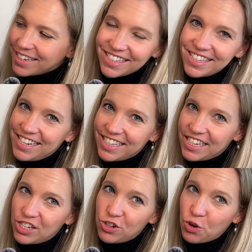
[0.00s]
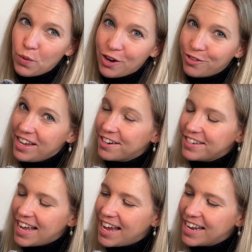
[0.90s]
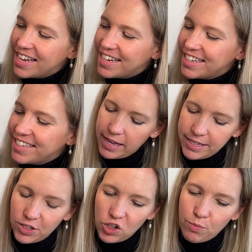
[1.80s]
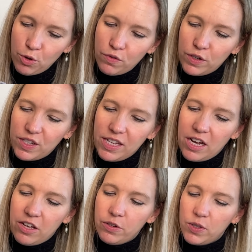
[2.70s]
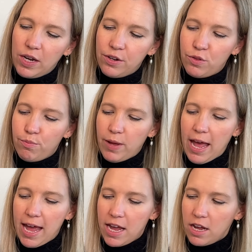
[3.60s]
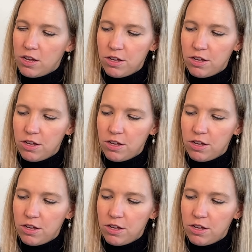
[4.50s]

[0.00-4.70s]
nice and easy to know where the air tag is. Let's jump over to the other side of the bag.